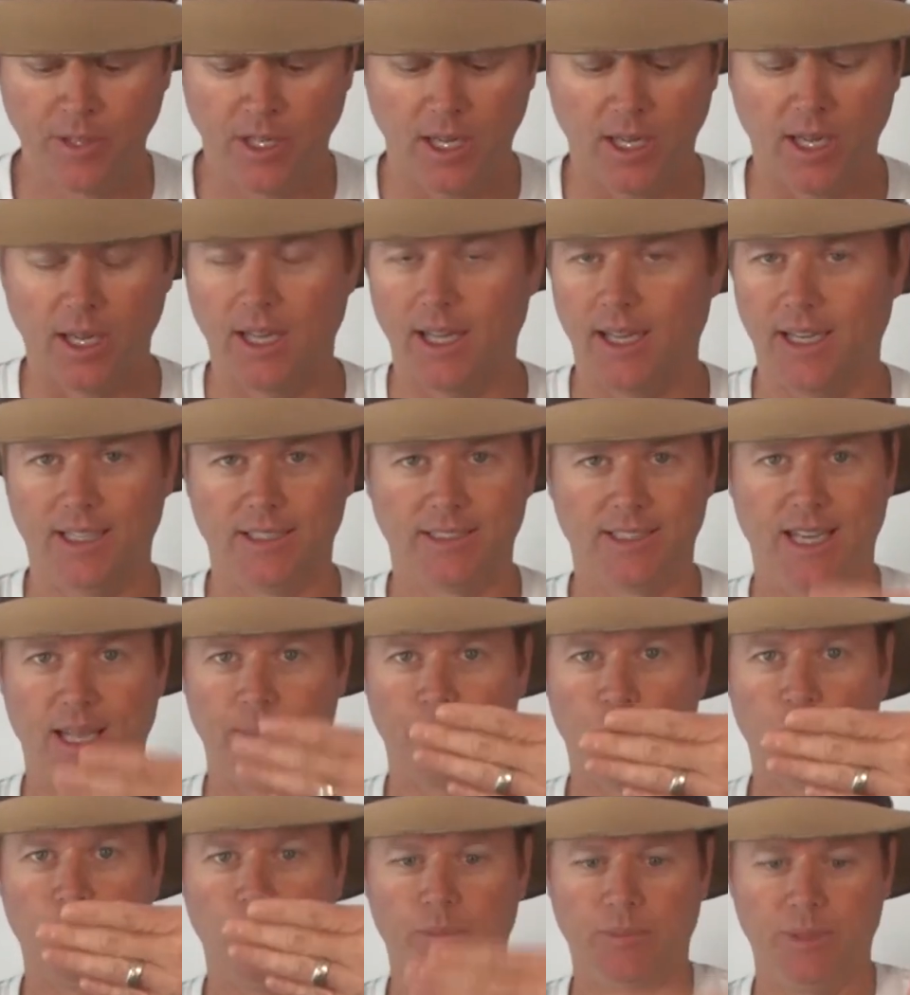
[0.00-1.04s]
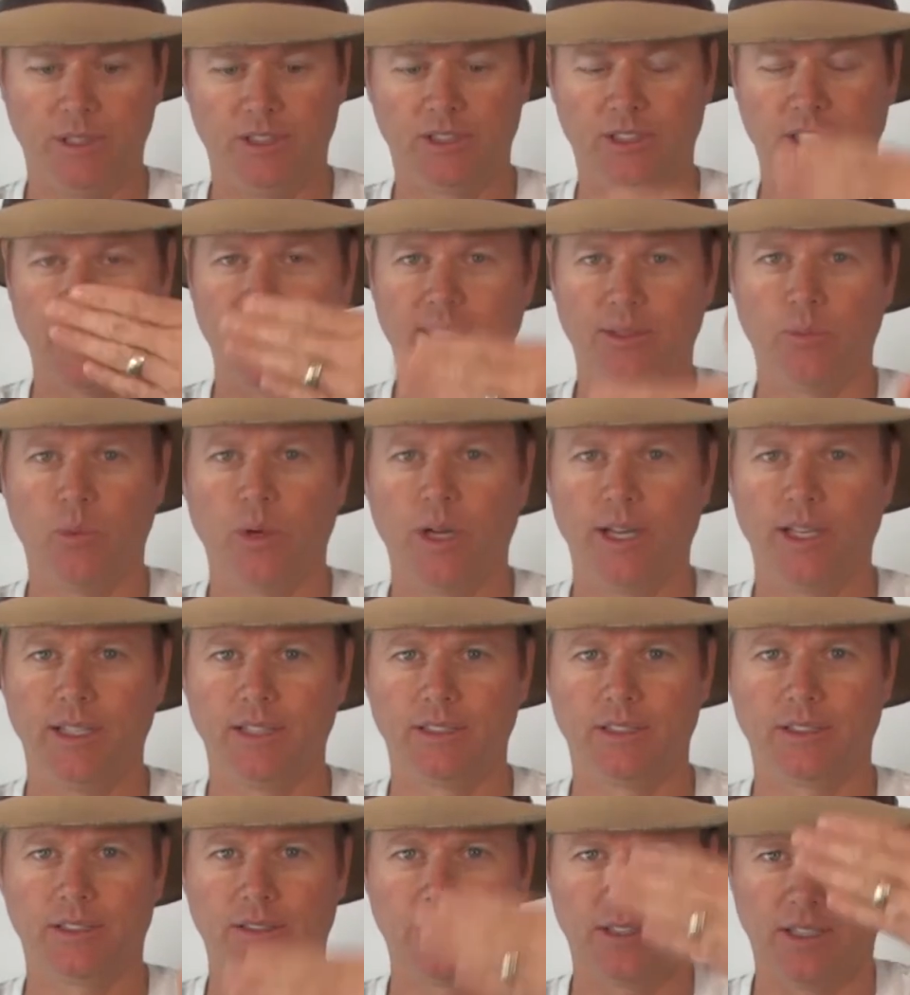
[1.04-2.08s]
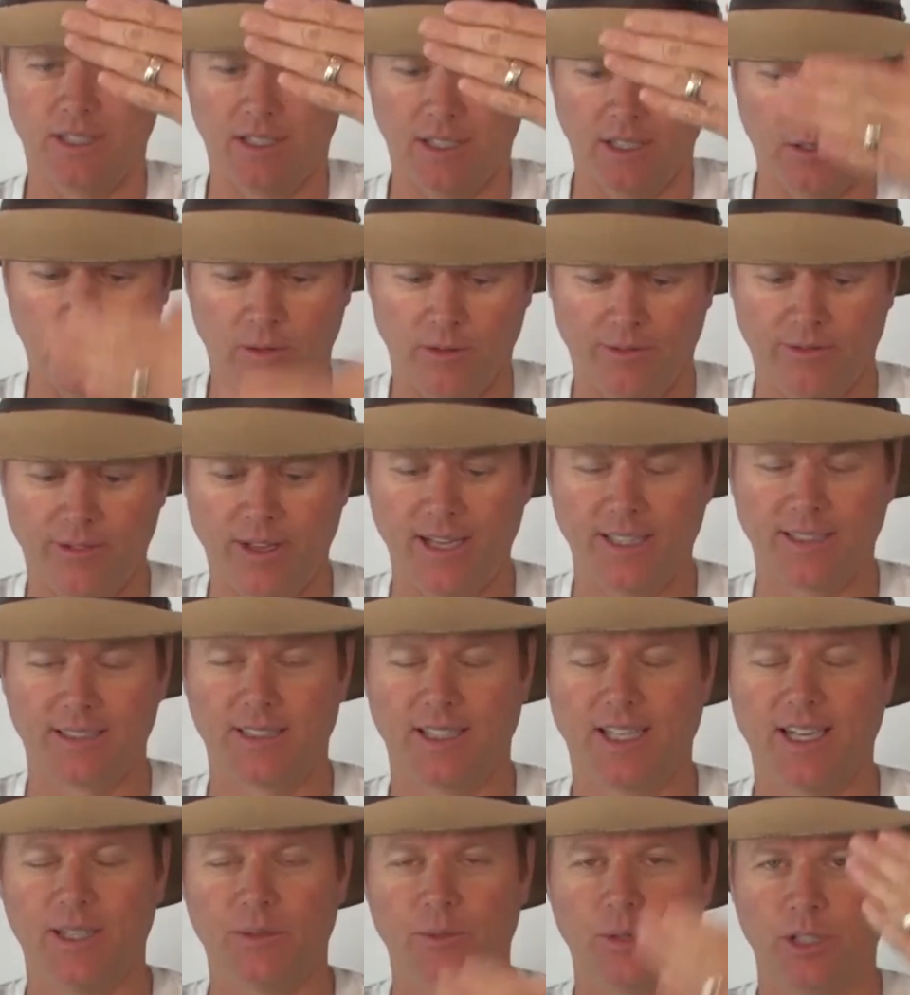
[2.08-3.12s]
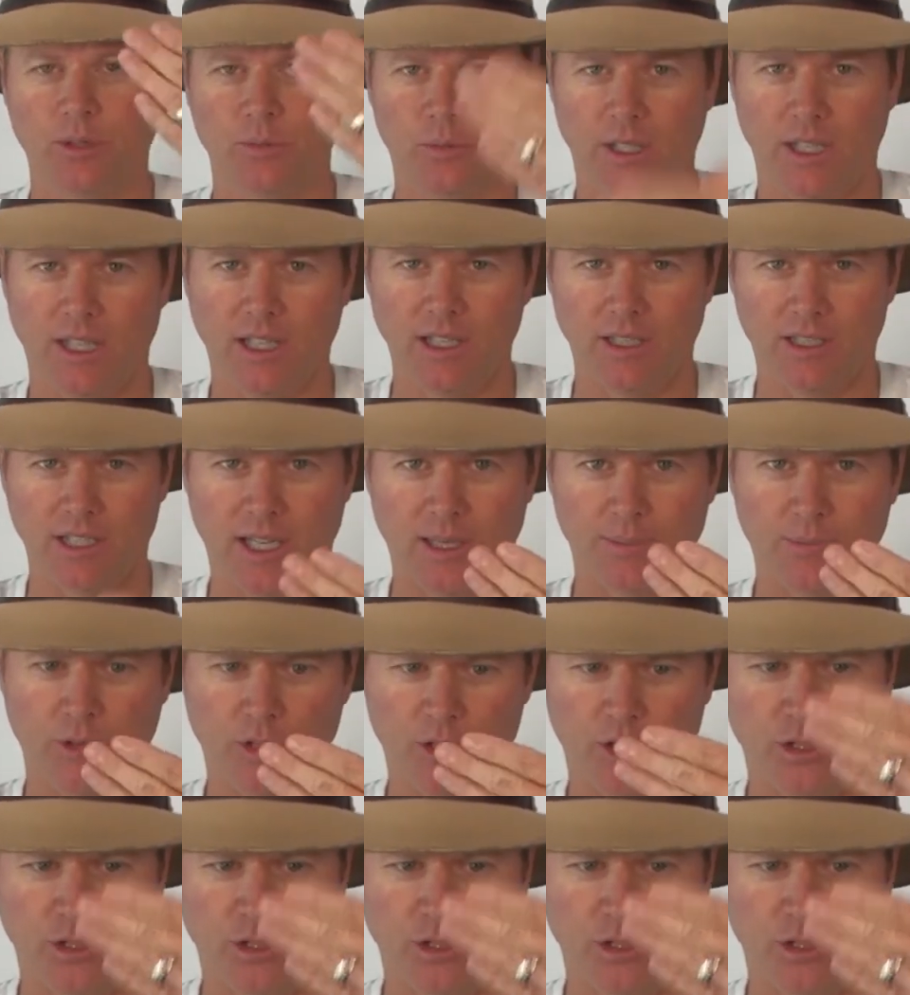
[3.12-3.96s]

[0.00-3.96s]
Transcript: An example would be sideways, going fast sideways with a helicopter.